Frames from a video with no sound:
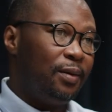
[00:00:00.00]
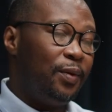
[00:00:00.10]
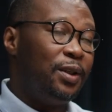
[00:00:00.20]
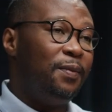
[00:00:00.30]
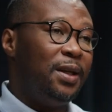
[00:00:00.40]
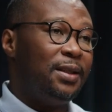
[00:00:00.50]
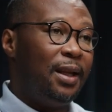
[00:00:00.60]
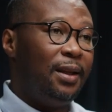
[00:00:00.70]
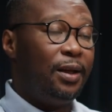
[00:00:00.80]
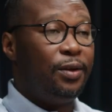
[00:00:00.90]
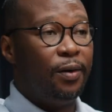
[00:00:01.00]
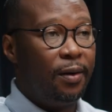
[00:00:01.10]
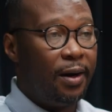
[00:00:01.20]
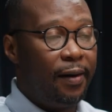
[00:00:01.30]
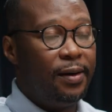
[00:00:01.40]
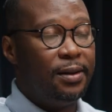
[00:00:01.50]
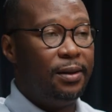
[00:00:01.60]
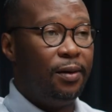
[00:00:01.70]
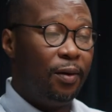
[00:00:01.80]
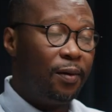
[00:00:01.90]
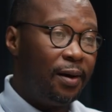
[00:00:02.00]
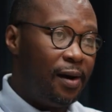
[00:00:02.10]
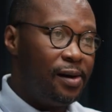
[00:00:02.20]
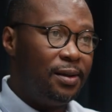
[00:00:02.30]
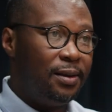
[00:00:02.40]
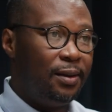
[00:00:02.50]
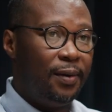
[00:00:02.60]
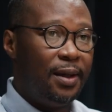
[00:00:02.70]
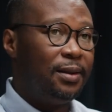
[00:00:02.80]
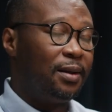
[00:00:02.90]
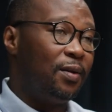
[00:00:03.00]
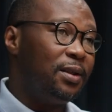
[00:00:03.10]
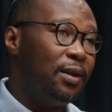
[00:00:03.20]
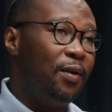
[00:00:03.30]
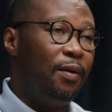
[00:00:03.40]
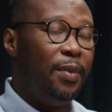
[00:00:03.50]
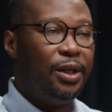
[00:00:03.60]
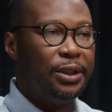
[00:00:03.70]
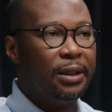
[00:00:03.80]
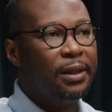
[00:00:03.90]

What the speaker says: which means then that your currency, your local currency, whether it's exotic or a major,